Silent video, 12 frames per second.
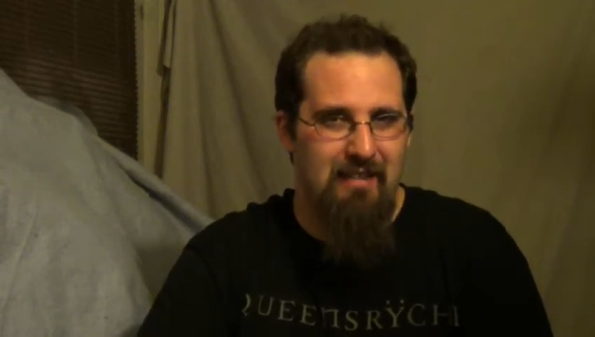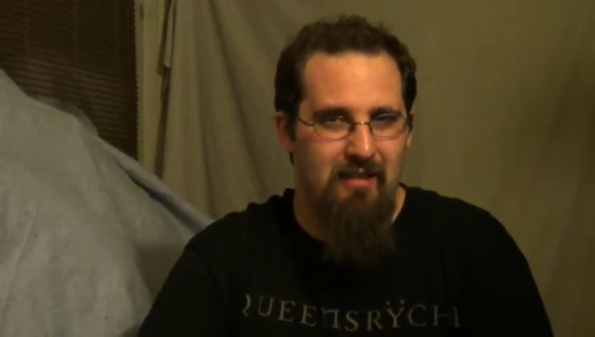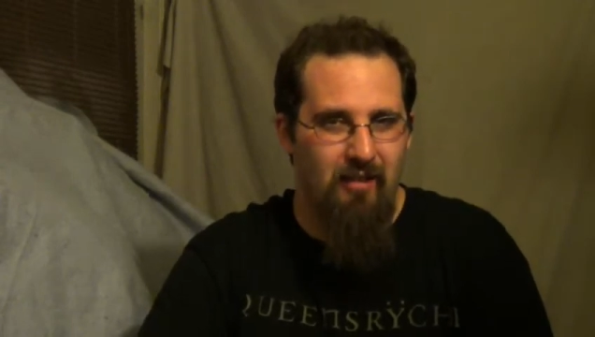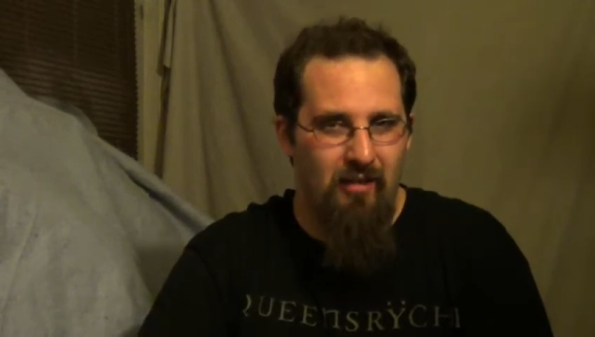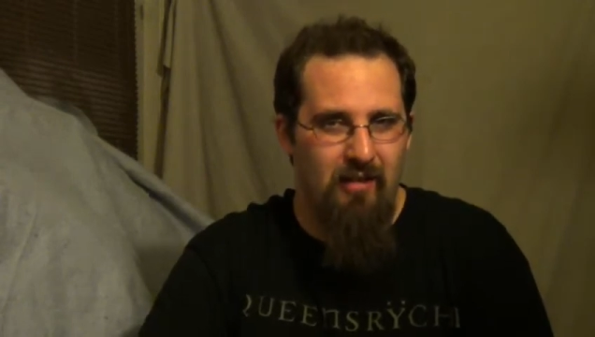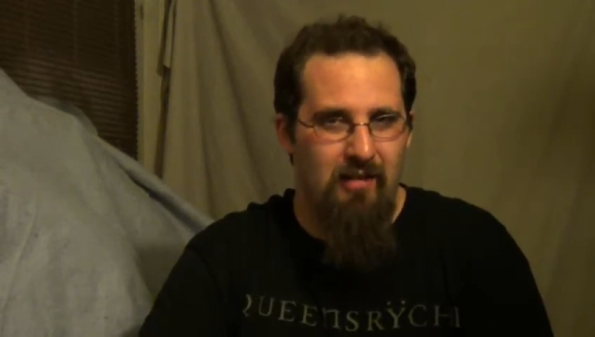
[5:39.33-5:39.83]

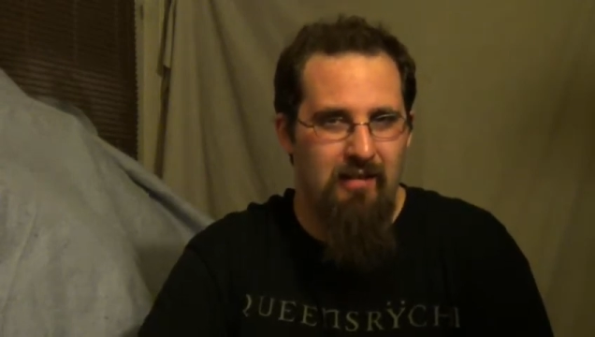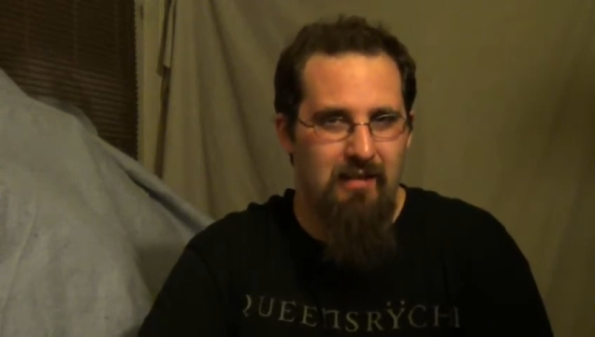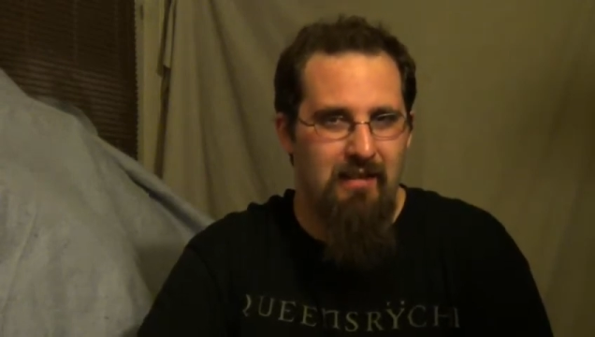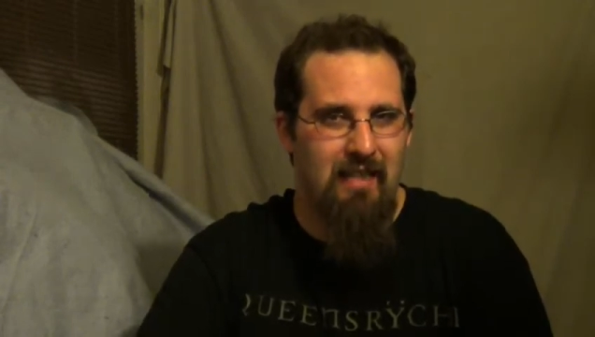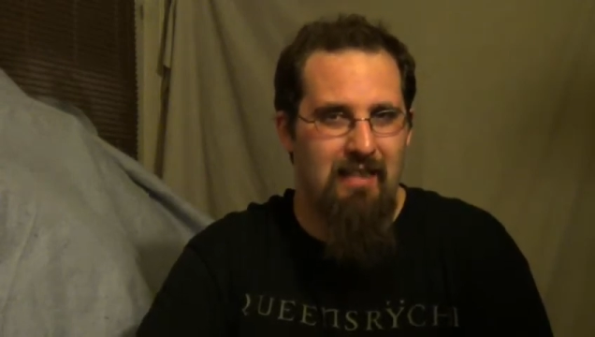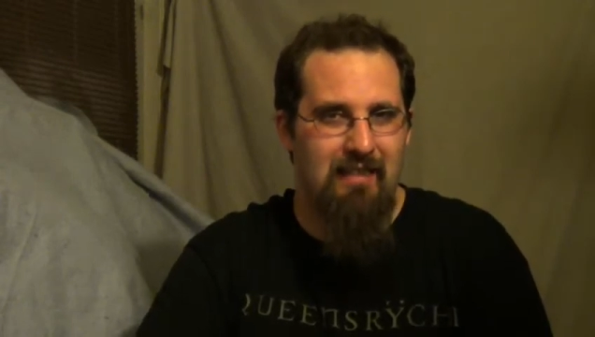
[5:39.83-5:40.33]

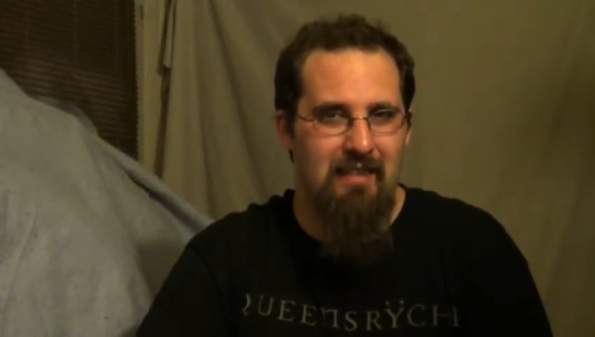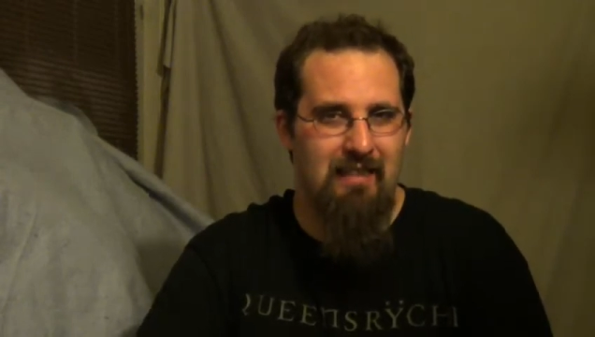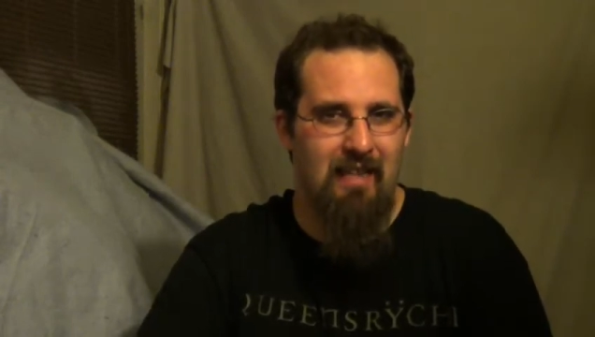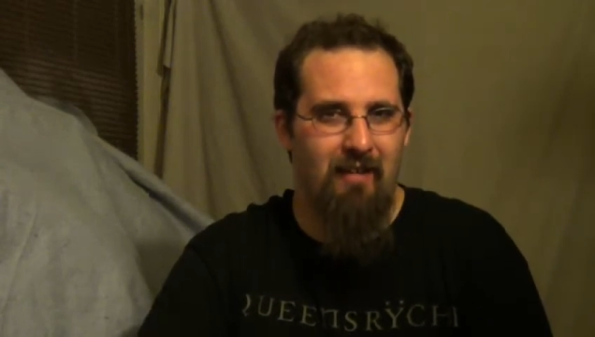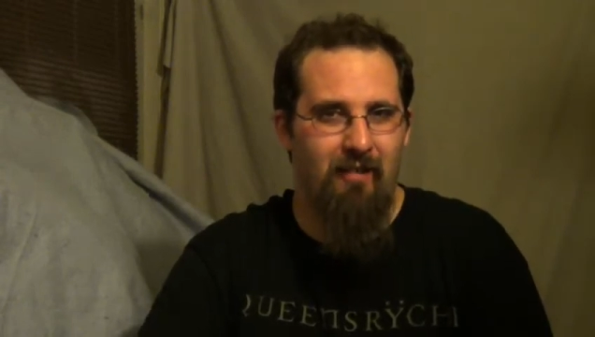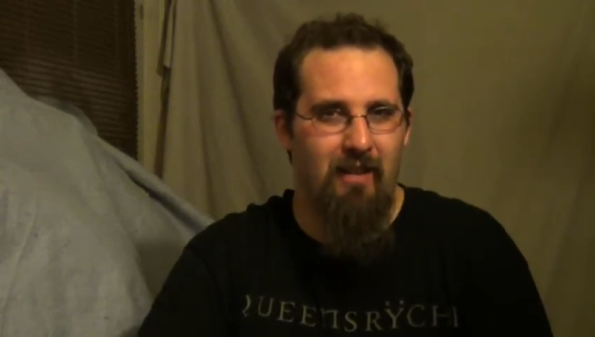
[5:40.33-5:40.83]
songs
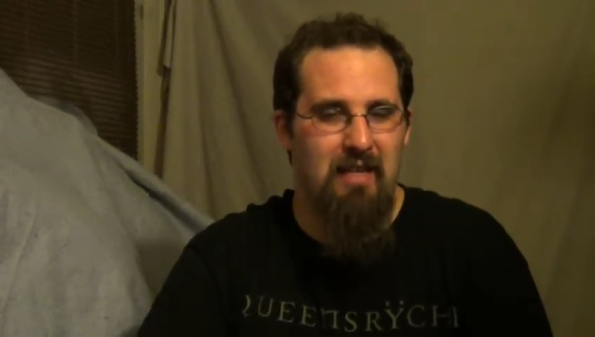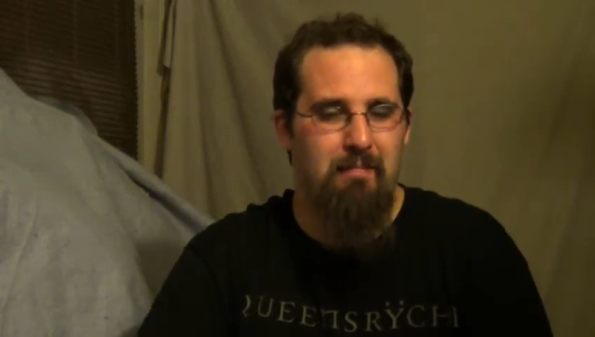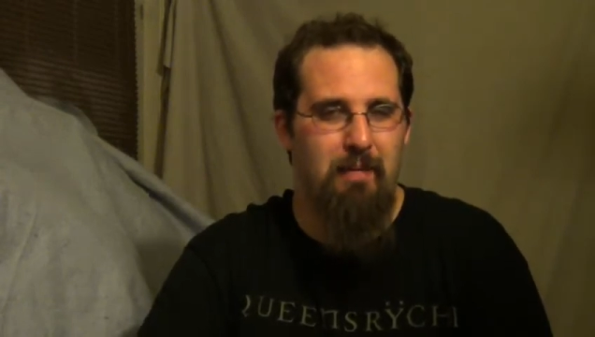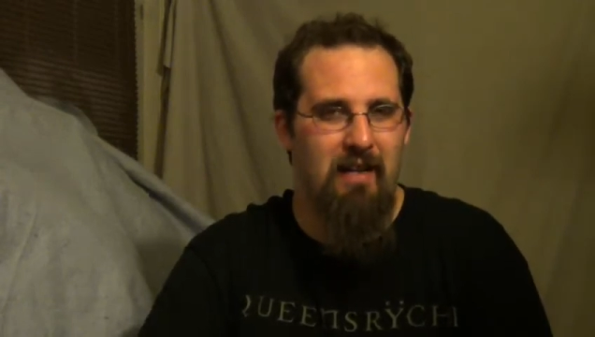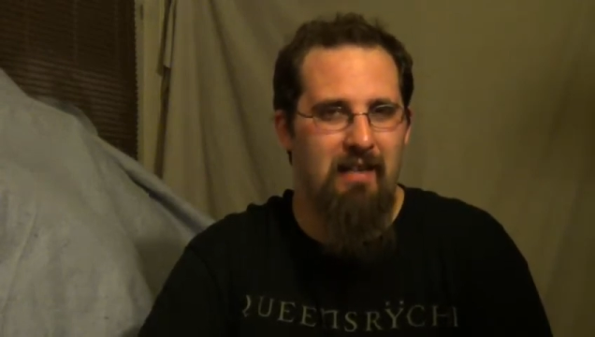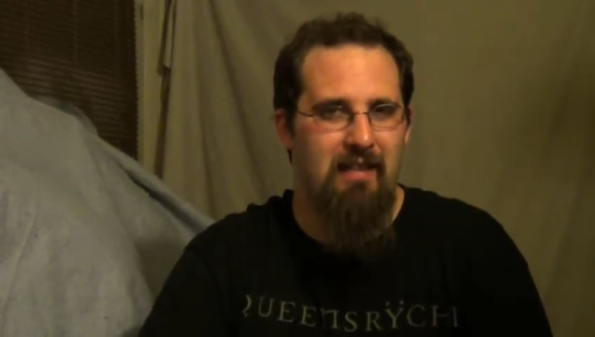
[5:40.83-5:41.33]
necessarily,
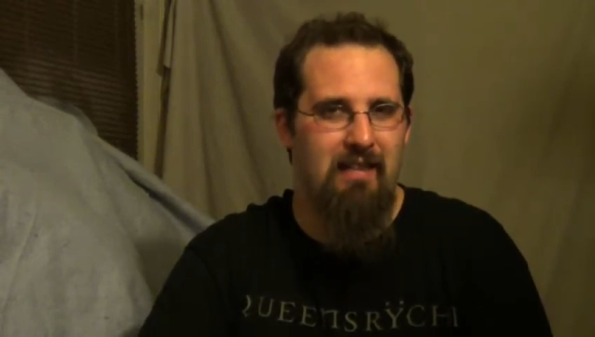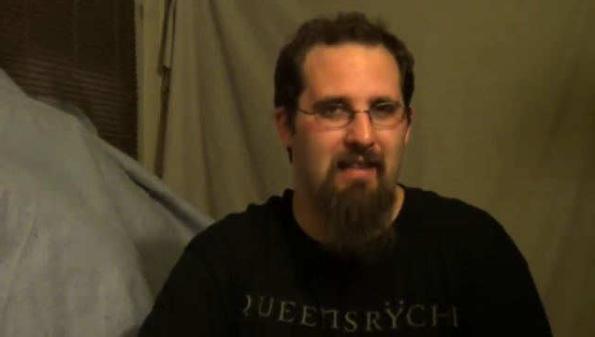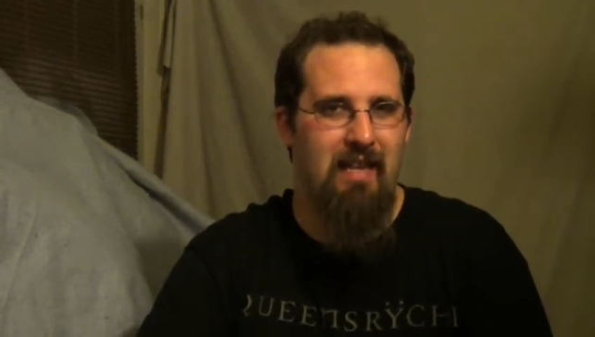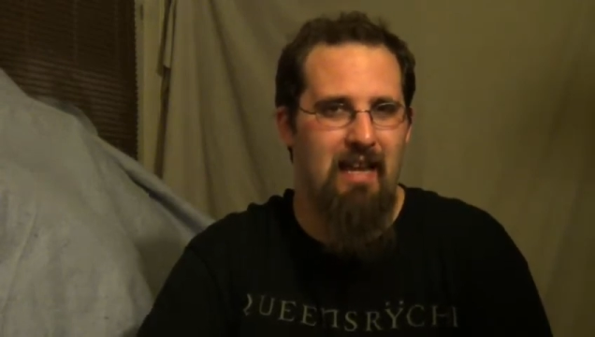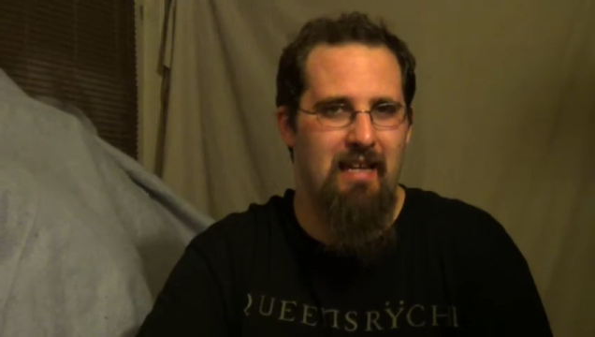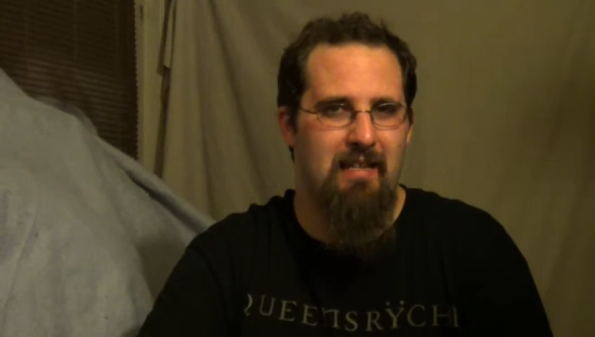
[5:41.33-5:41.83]
but
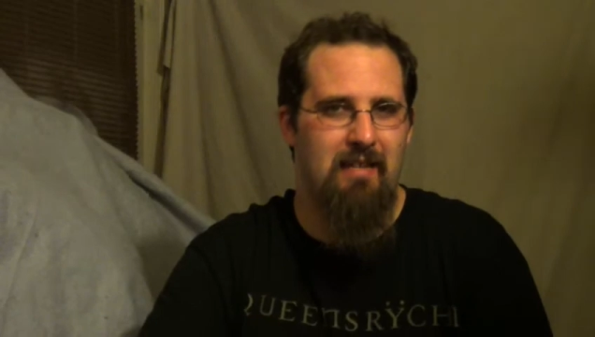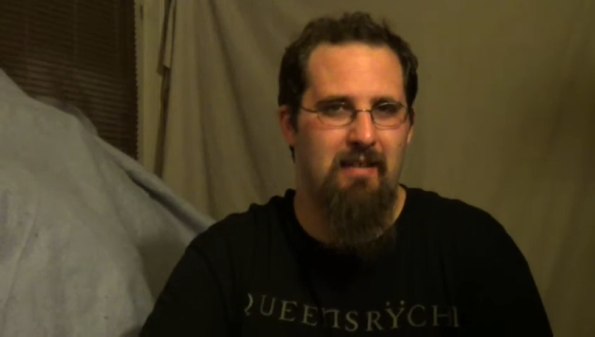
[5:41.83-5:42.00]
they